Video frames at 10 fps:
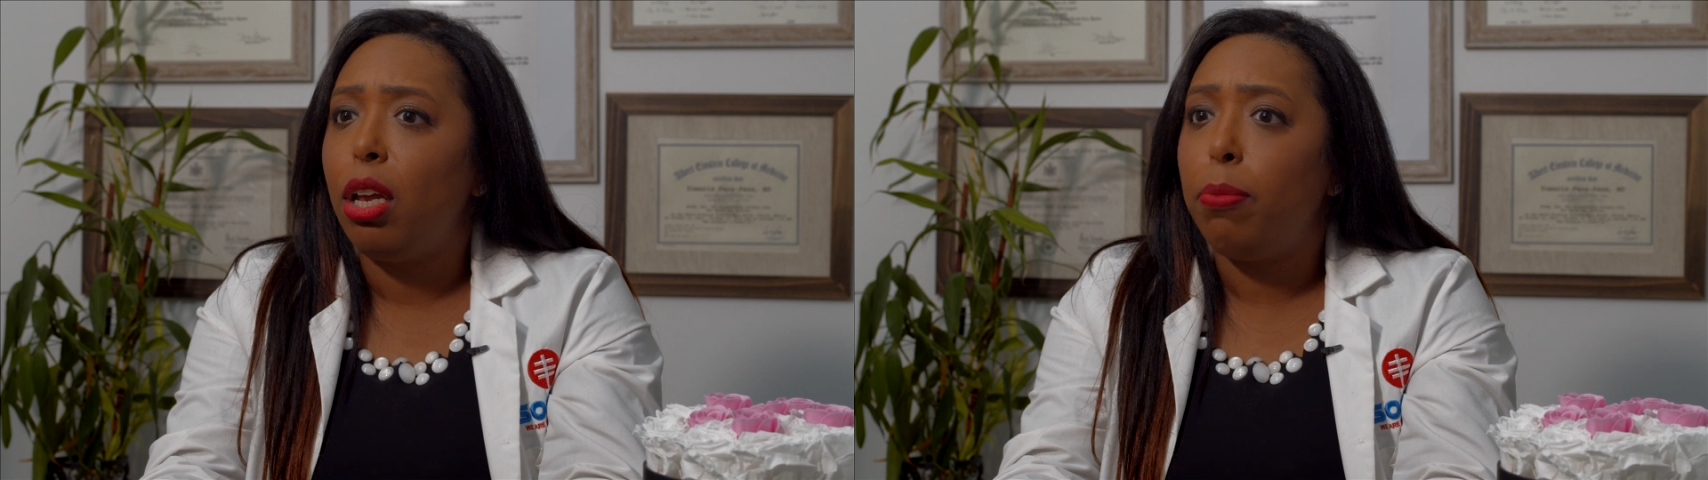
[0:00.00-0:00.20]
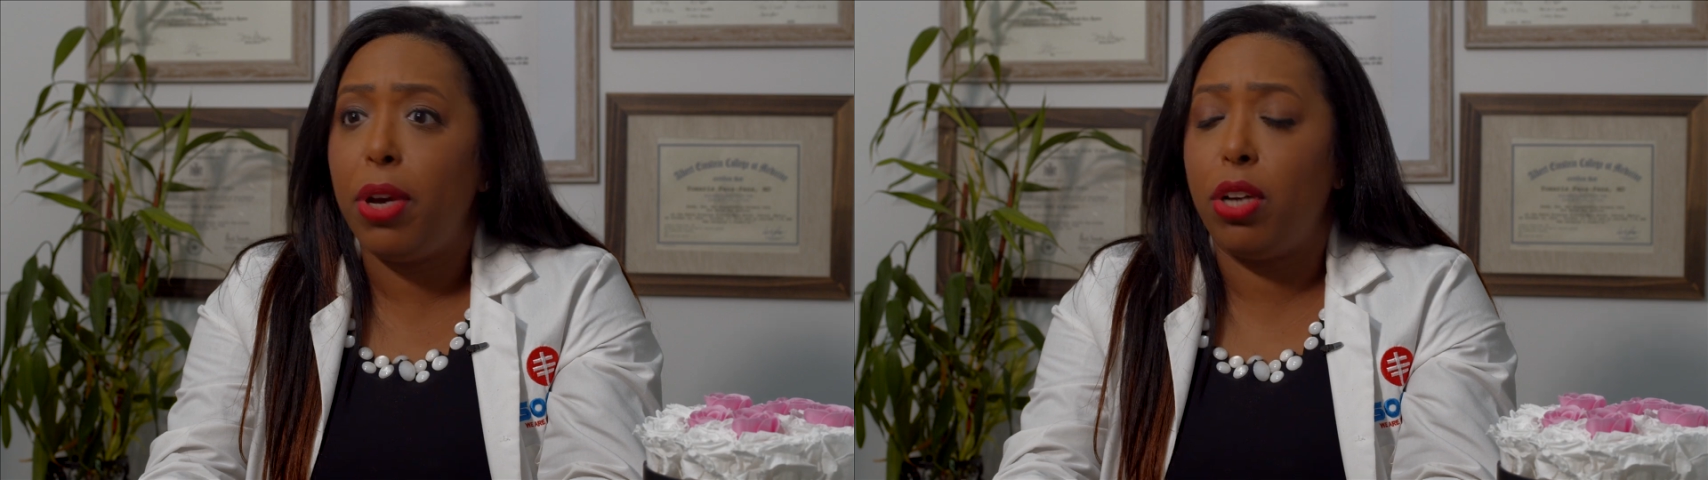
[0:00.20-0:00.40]

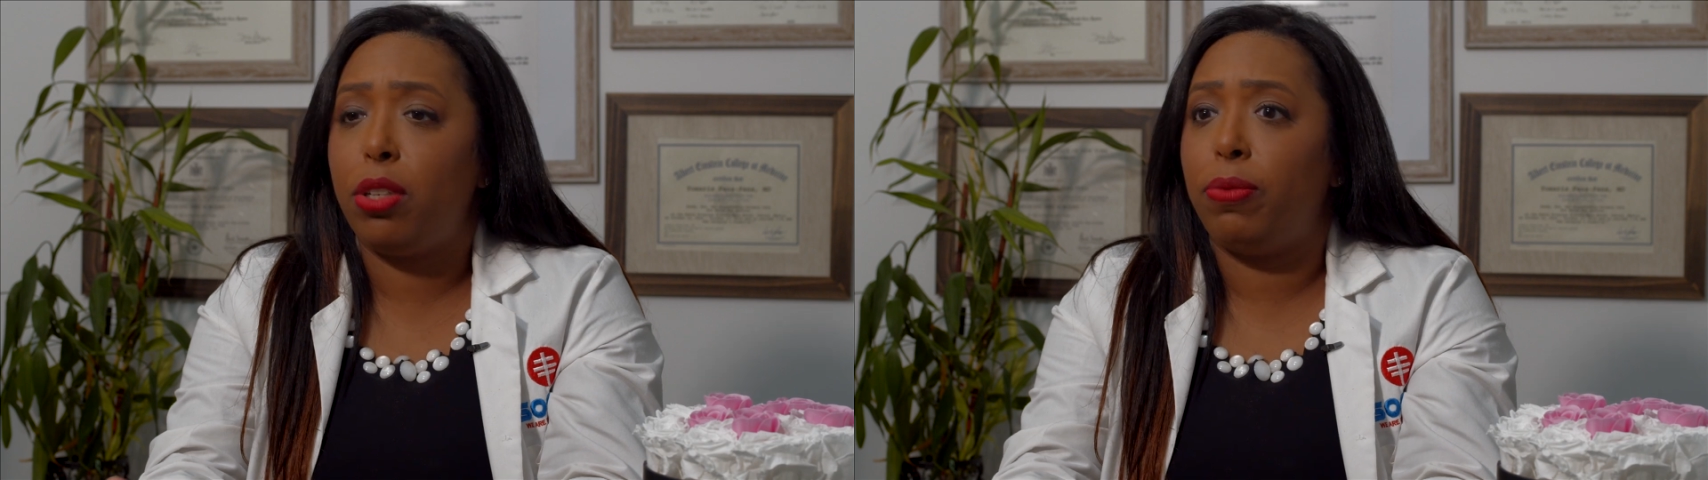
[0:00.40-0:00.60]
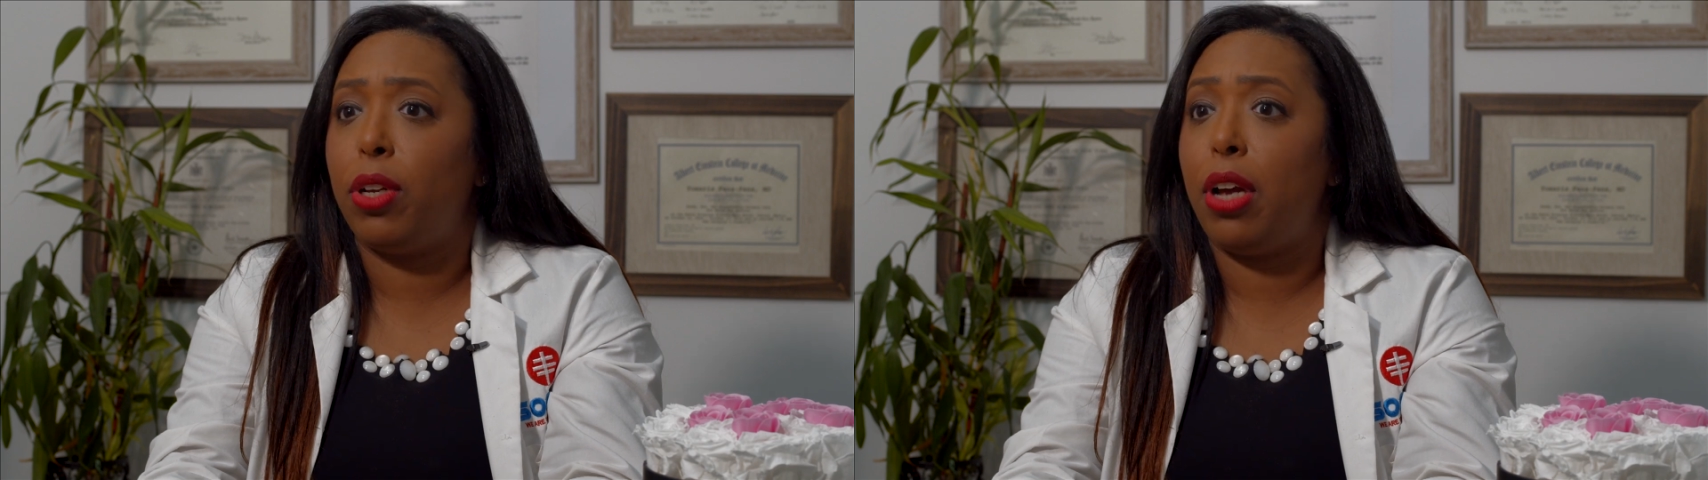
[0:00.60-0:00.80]
because
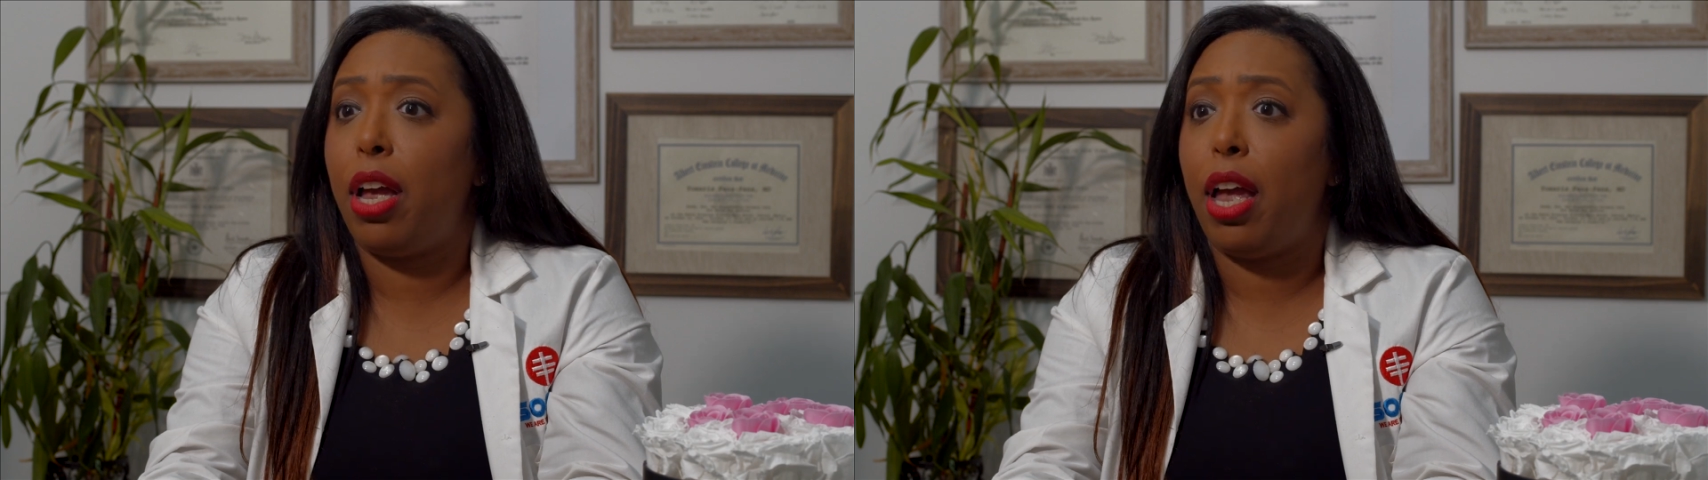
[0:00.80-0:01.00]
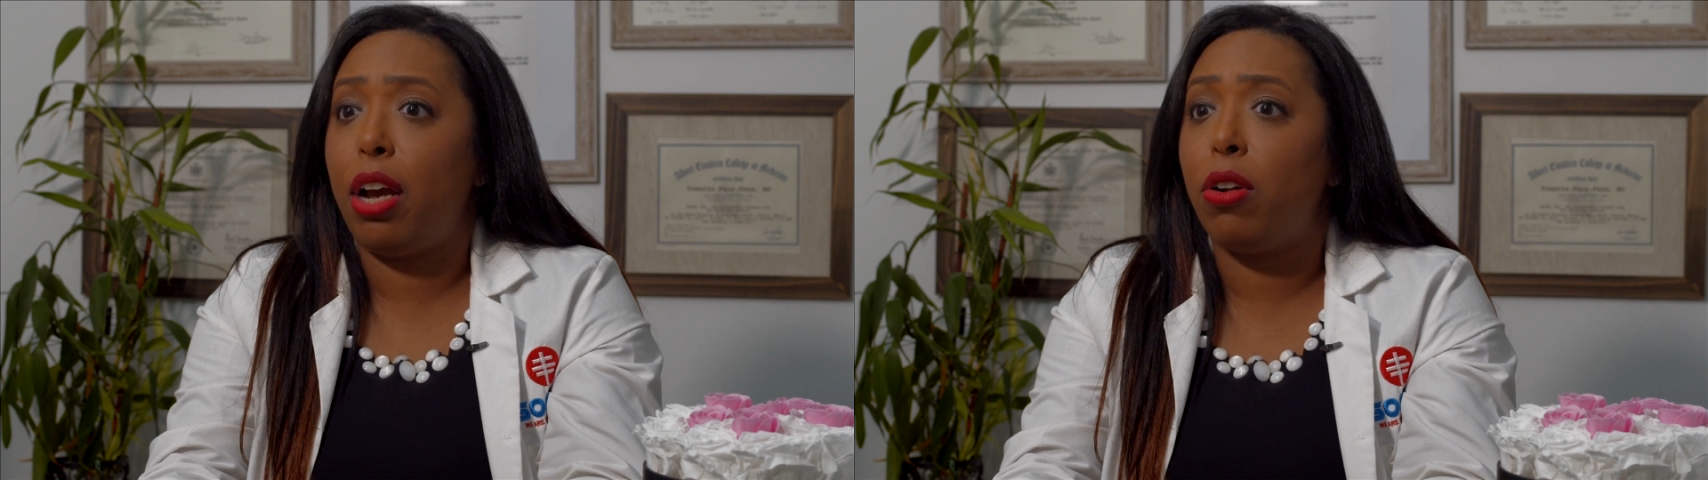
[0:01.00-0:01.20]
of the
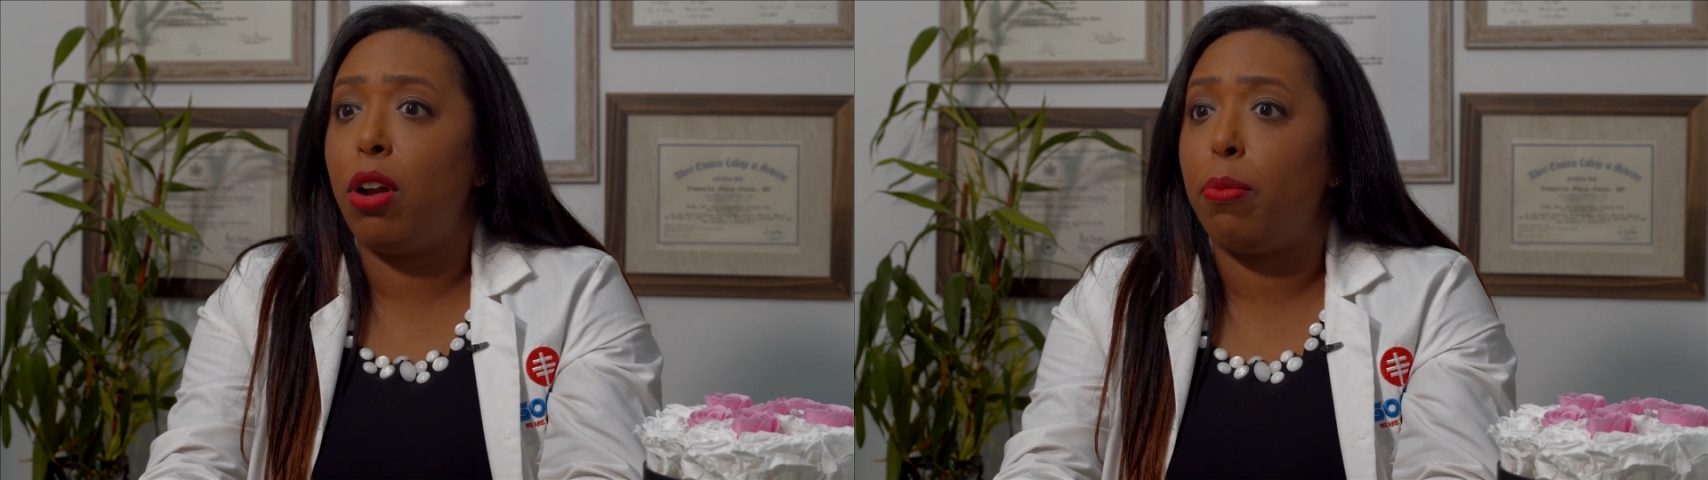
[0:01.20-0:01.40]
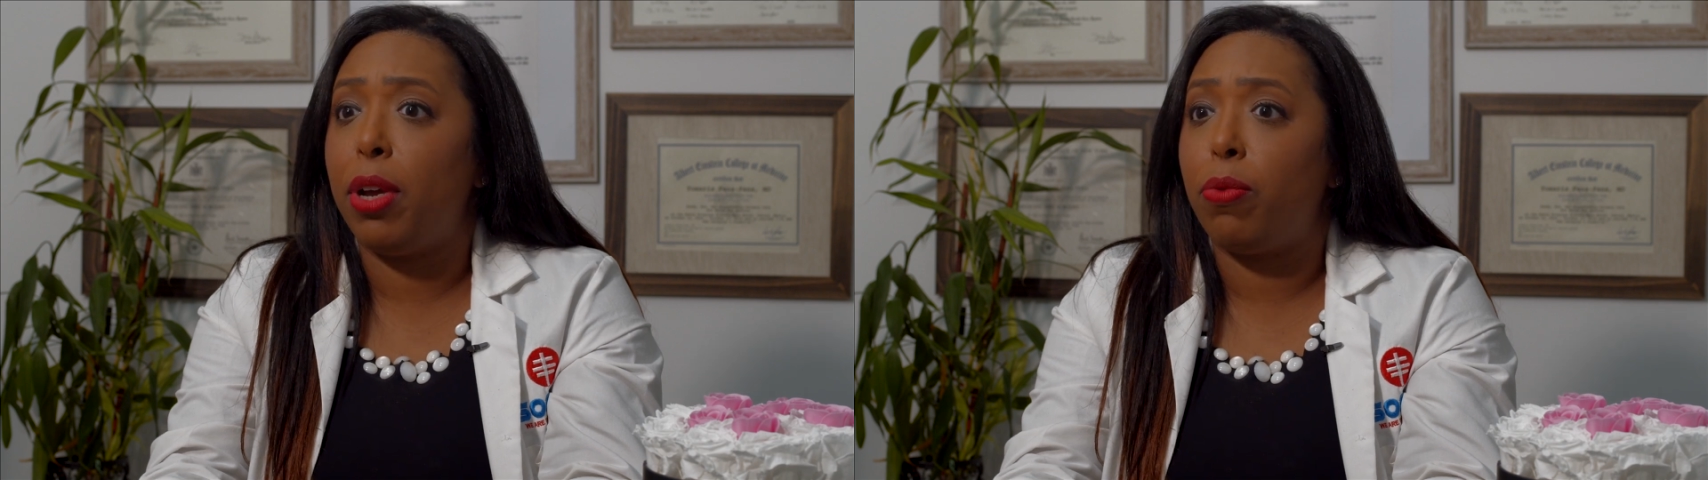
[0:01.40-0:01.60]
economic